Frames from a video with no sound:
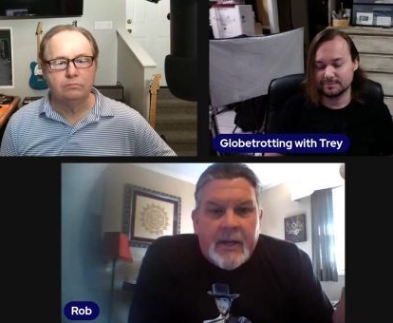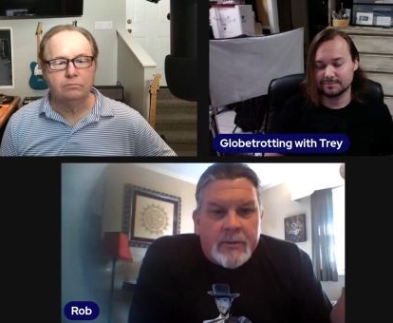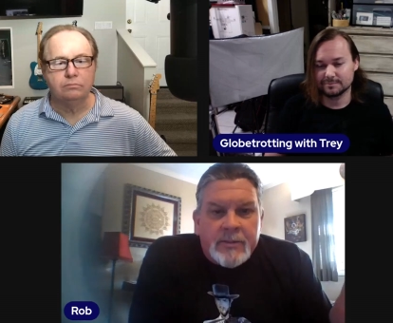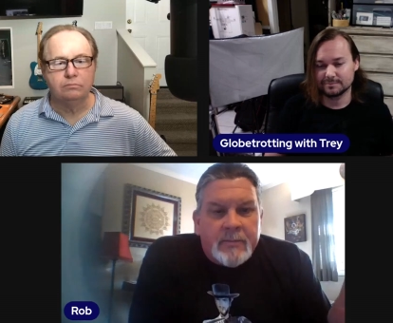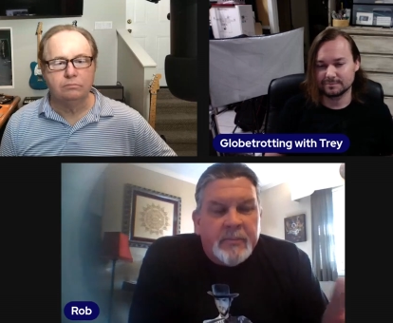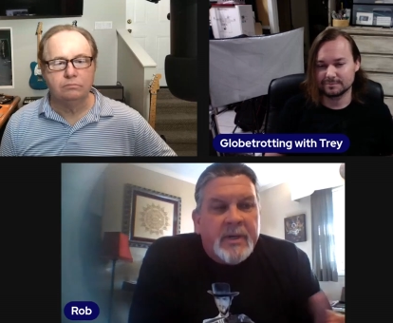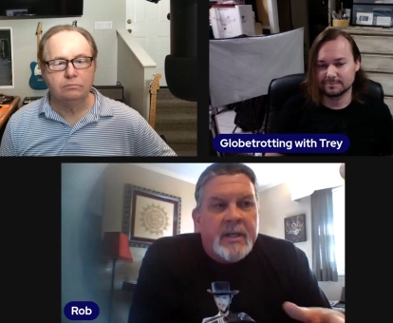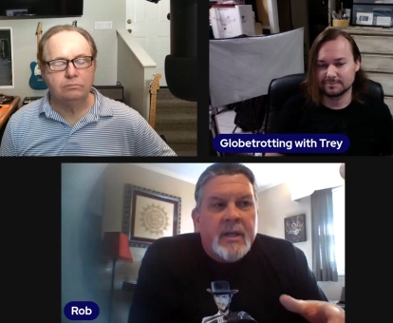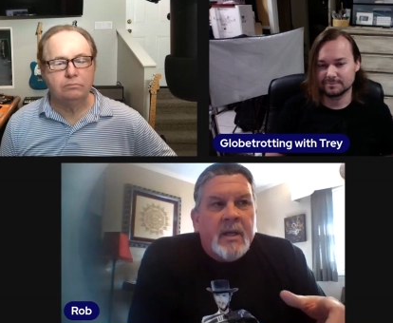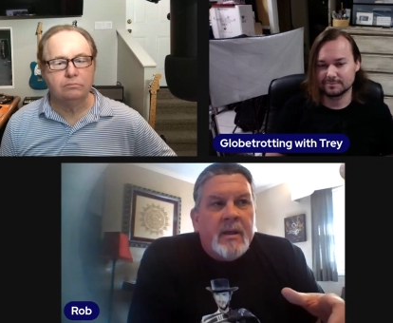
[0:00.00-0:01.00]
Speaker 1: years, but
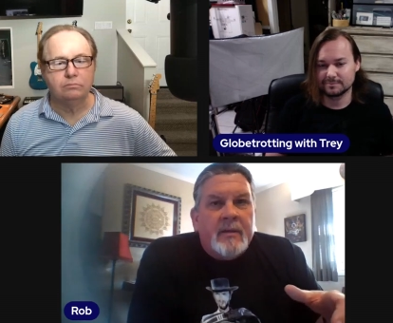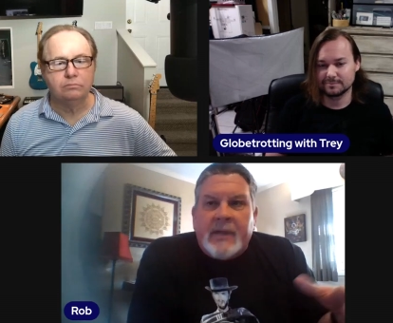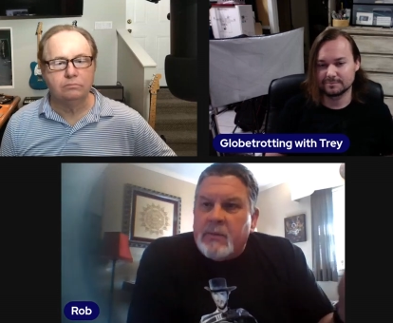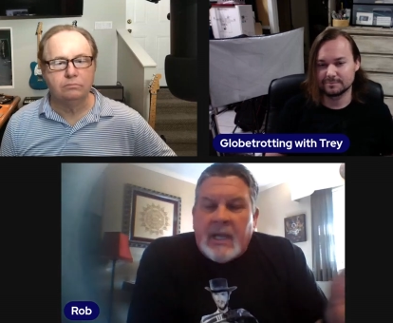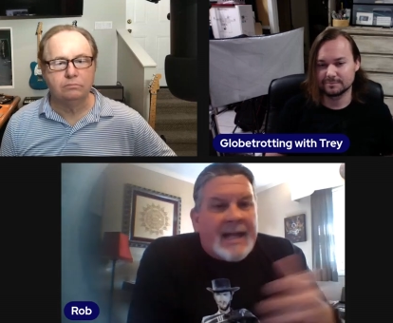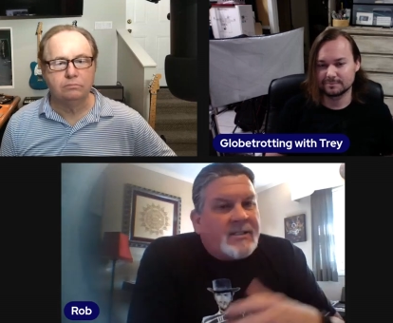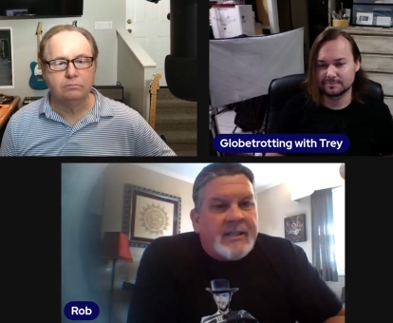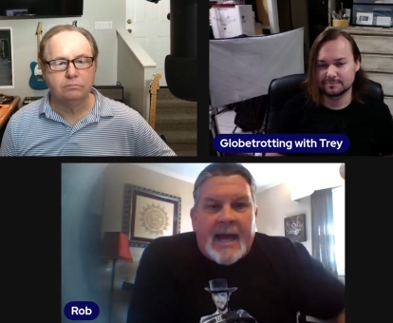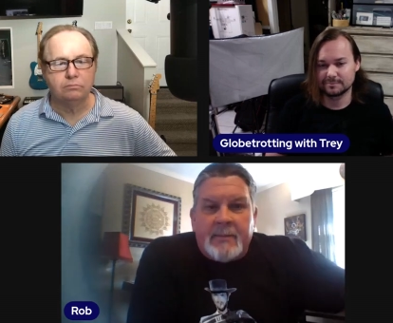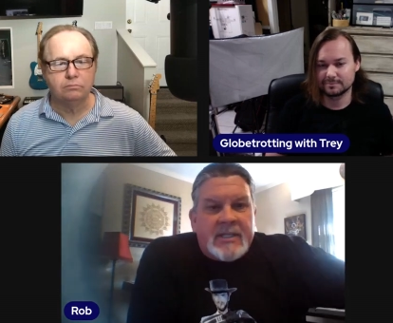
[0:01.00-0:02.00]
there were lots of
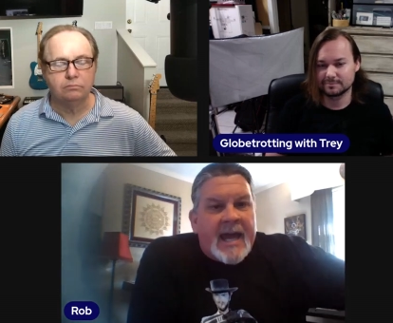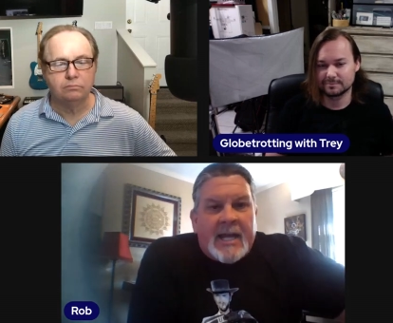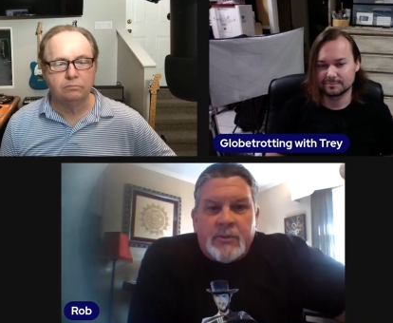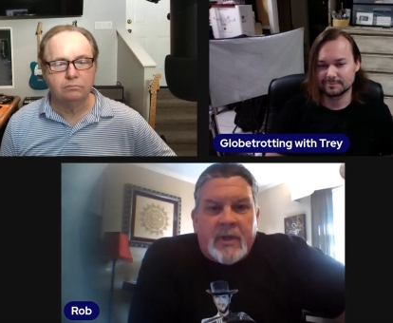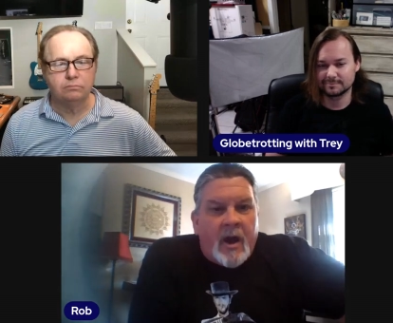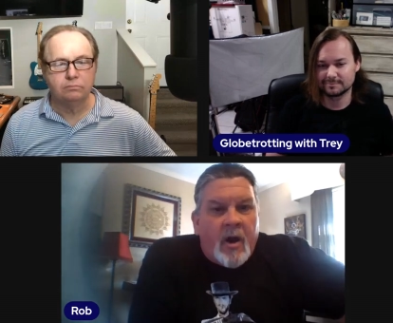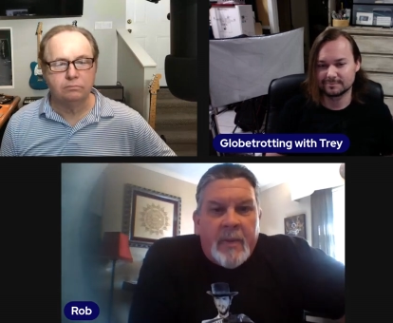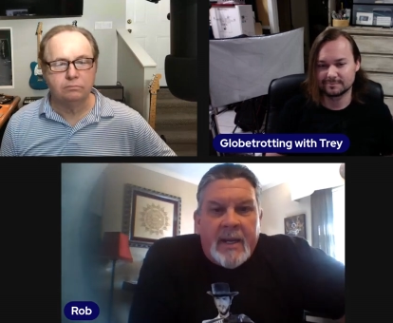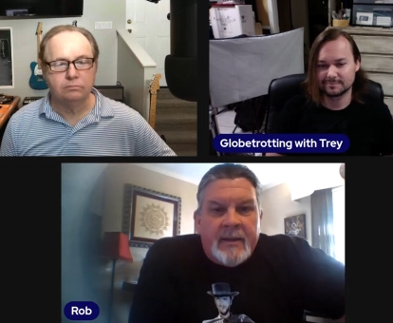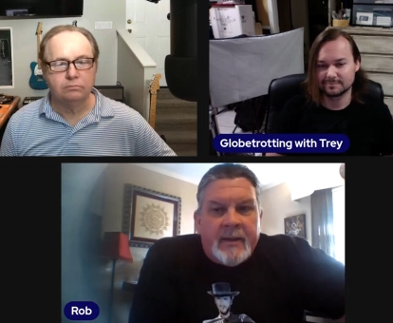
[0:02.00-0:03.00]
times guys would call
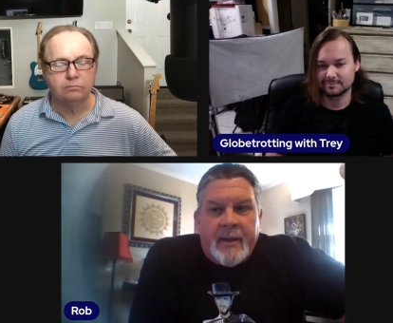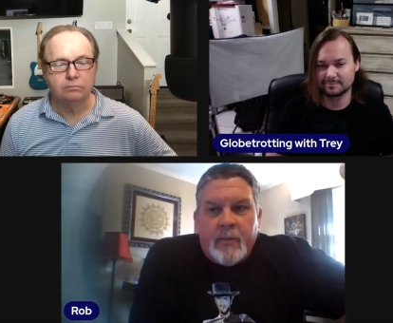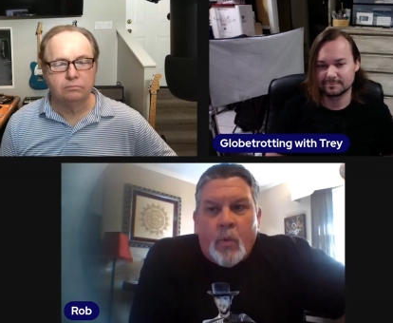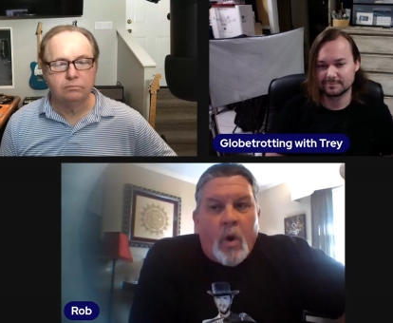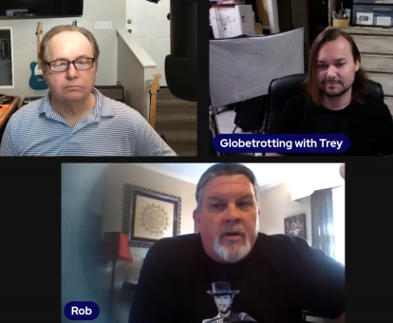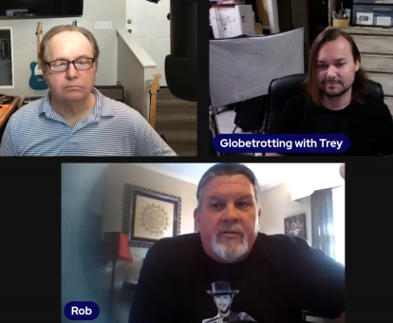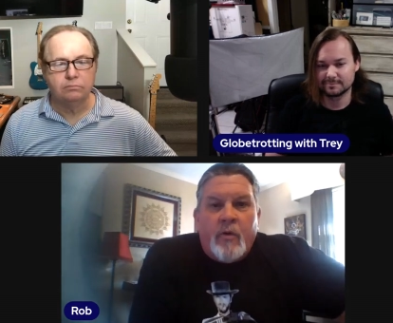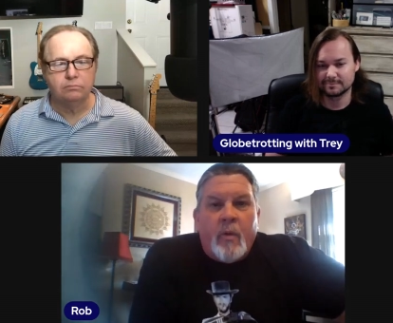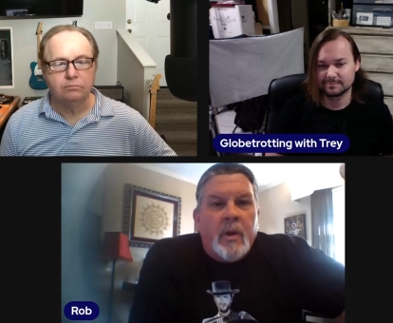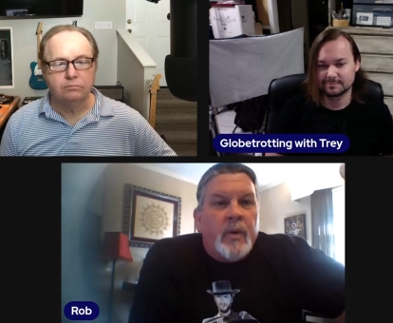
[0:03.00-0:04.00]
me to work on a
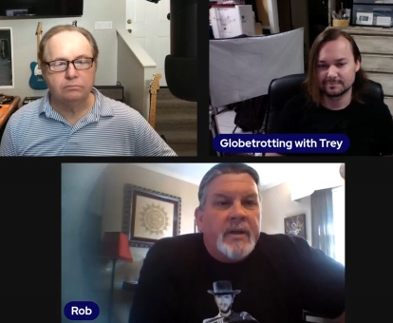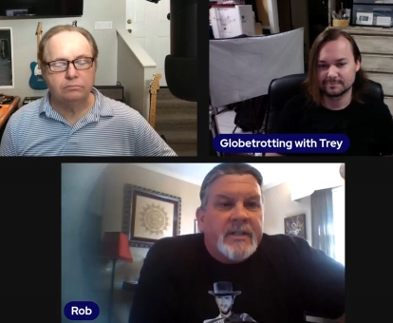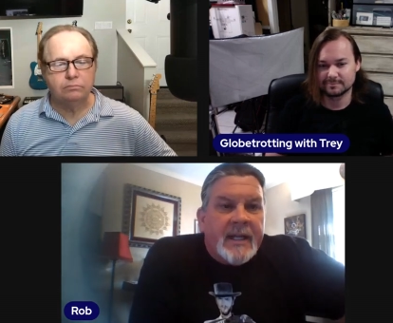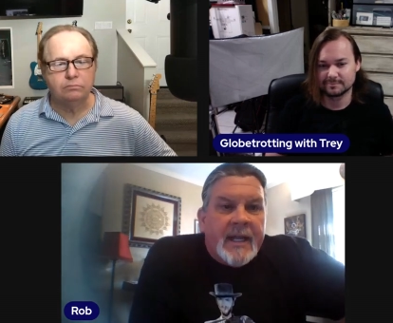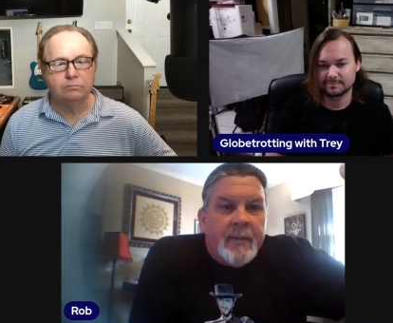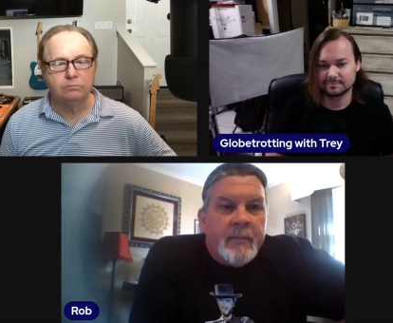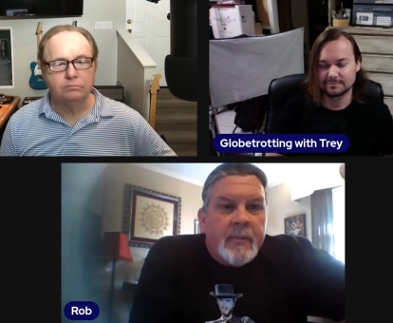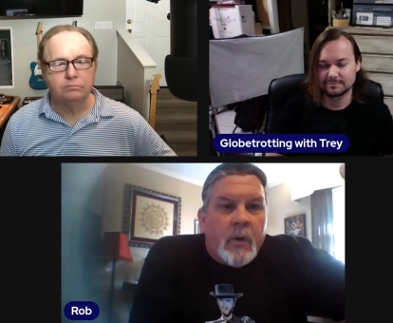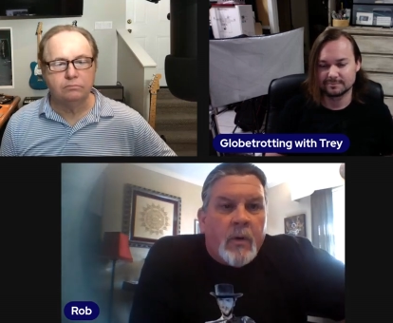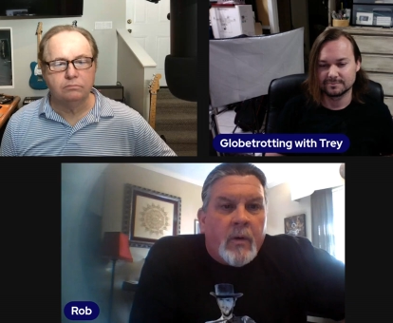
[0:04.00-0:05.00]
Formula One team
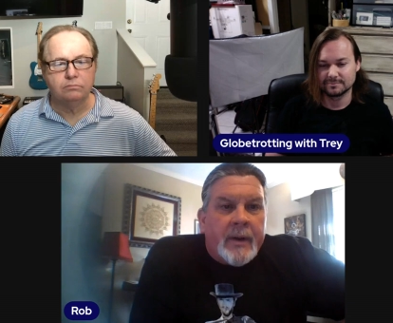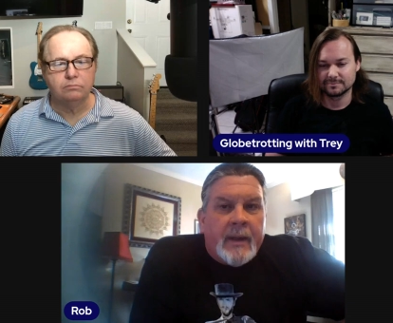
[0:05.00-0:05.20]
or a,